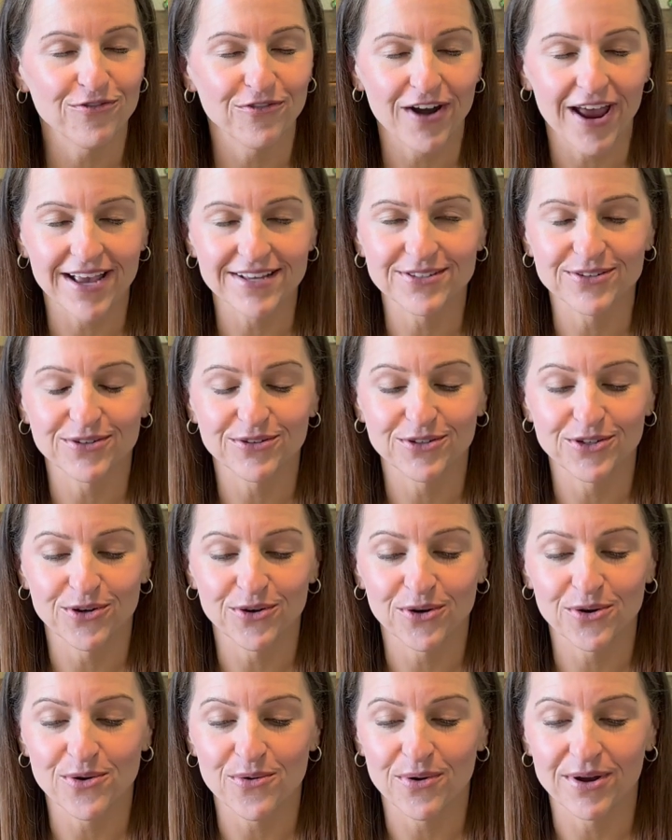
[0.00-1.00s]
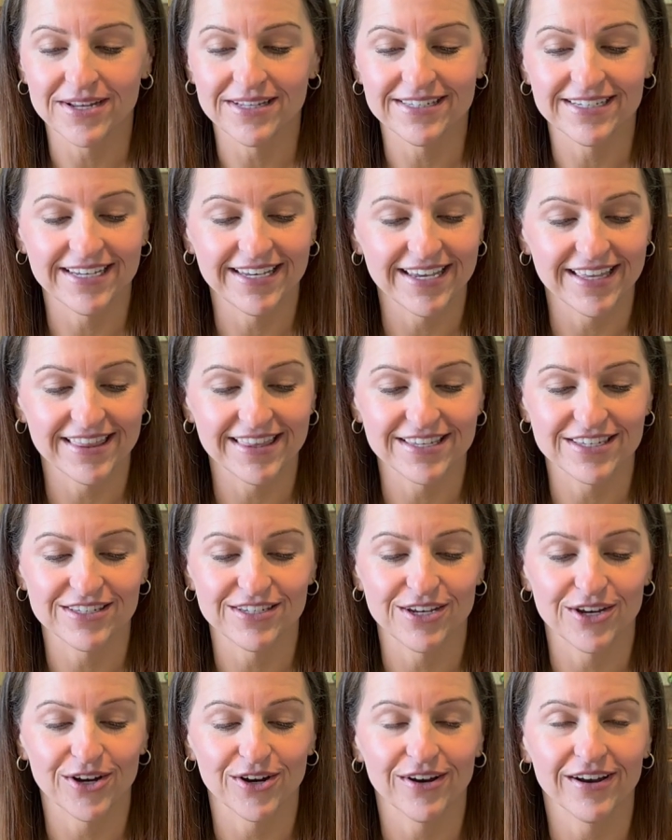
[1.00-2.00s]
frazzled you're going to get this
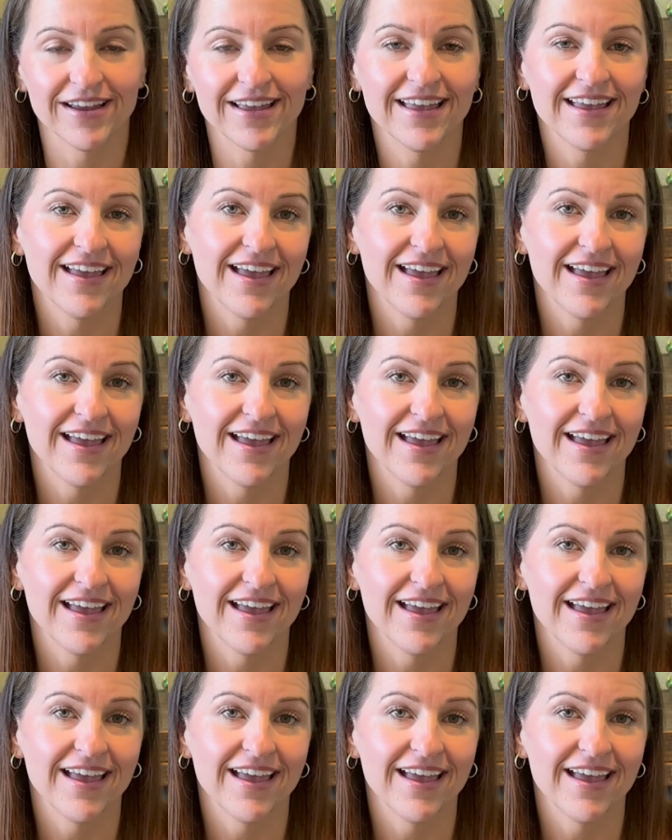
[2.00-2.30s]
year,